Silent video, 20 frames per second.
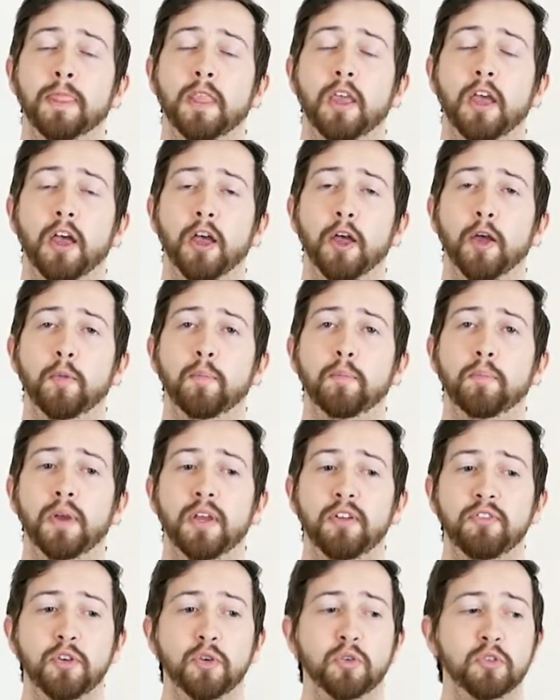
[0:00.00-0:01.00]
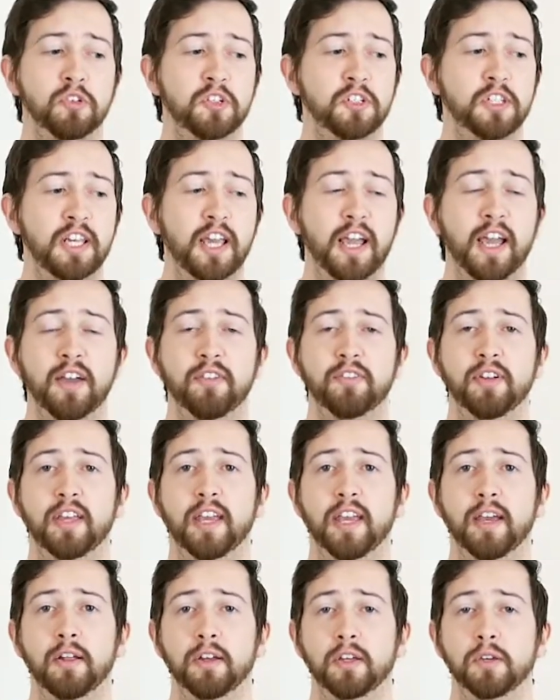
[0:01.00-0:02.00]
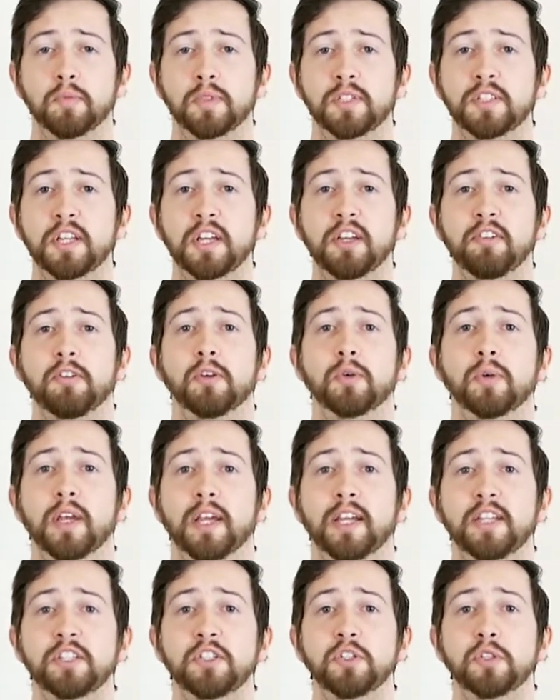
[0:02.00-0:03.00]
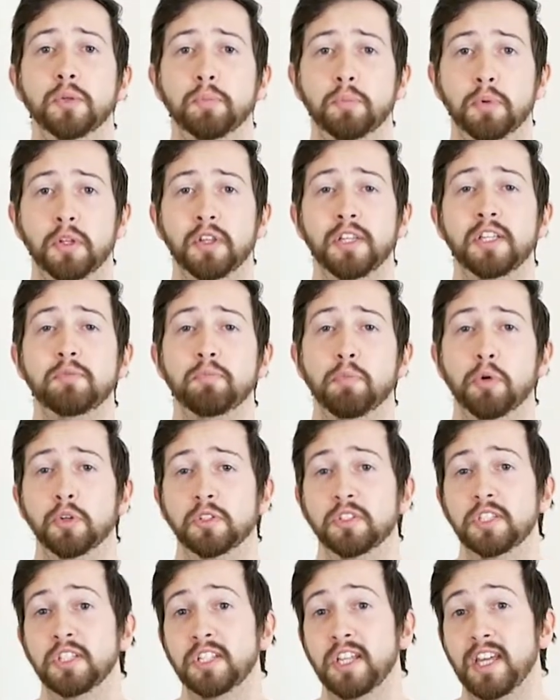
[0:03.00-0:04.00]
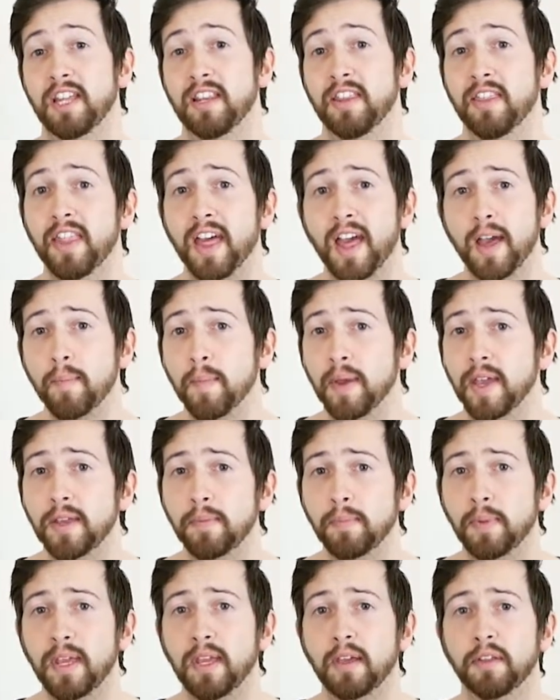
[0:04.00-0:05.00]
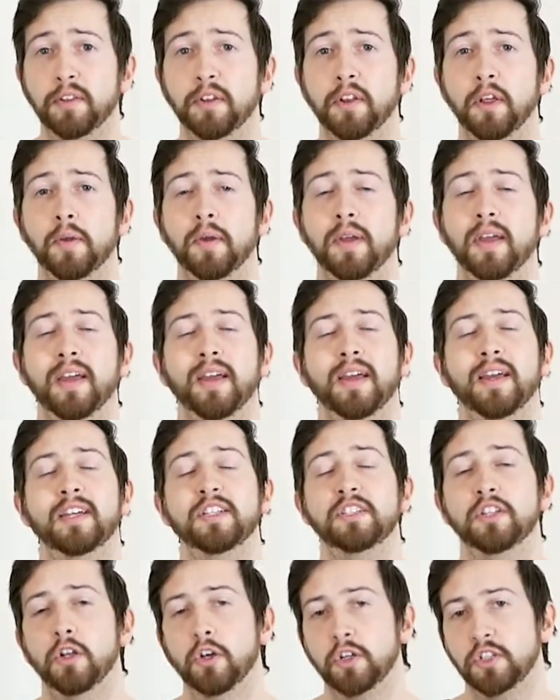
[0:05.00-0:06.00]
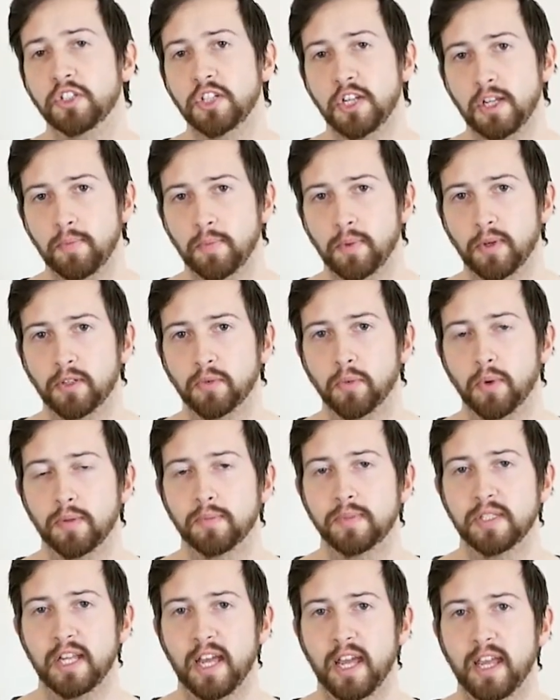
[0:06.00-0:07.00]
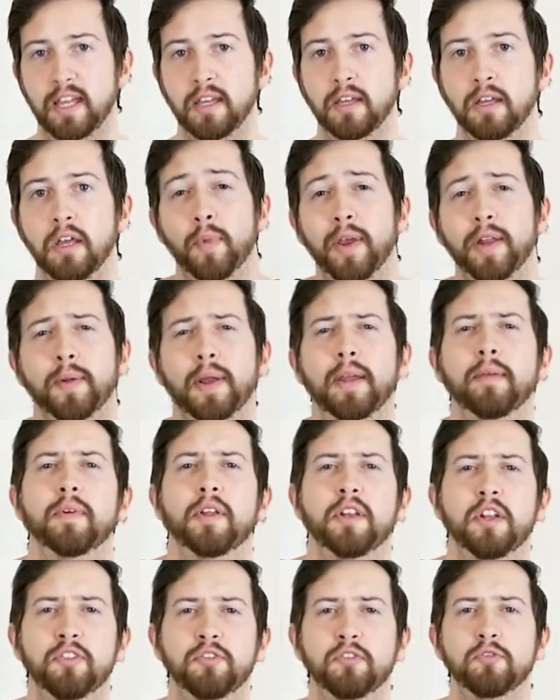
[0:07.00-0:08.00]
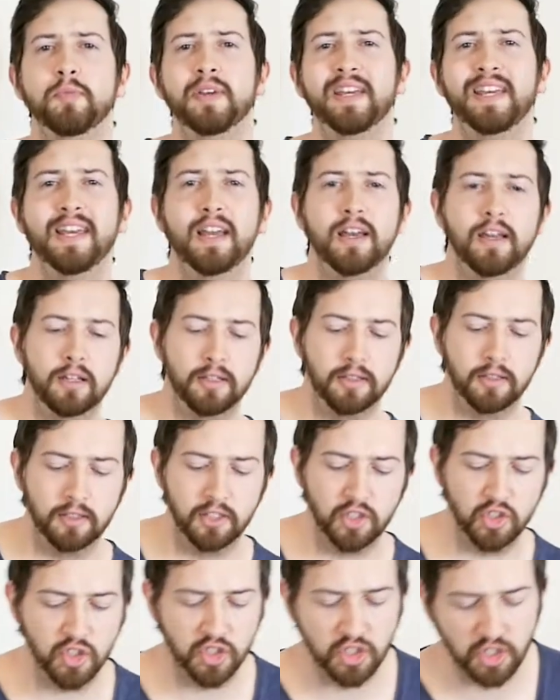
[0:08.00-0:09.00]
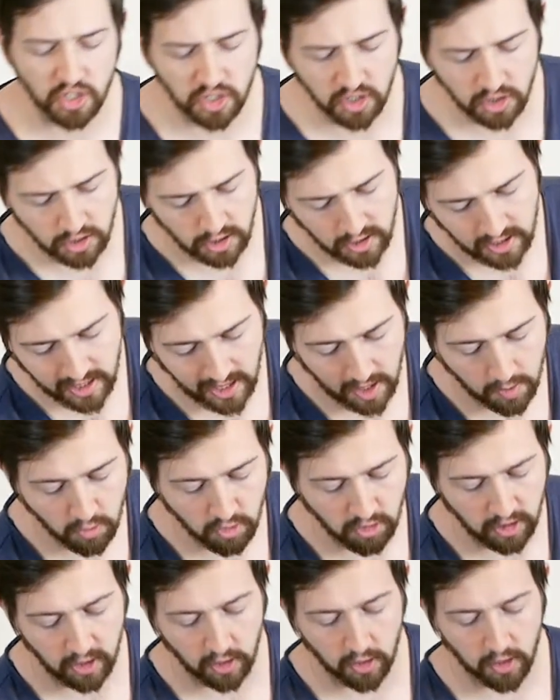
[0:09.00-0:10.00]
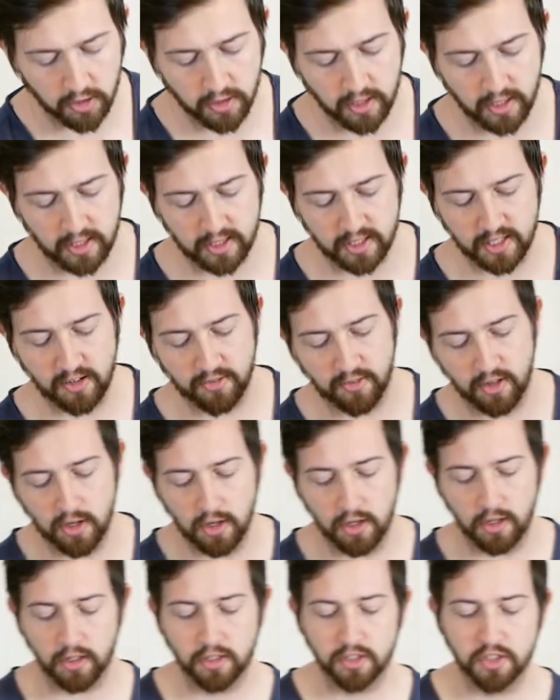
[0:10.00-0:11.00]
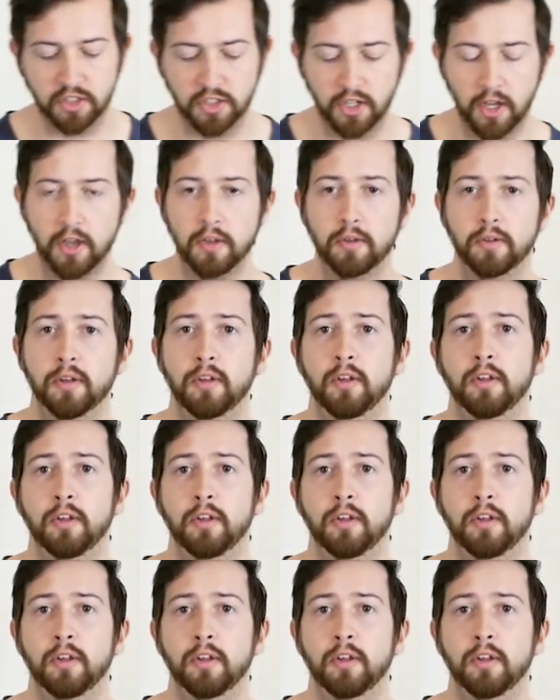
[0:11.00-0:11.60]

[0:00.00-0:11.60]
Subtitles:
But if you already have a material case, you could put these boxes in that maybe, I don't know. It's a lot cheaper is what I'm saying. But anyway, enough of me yammering on, let's have a look. So,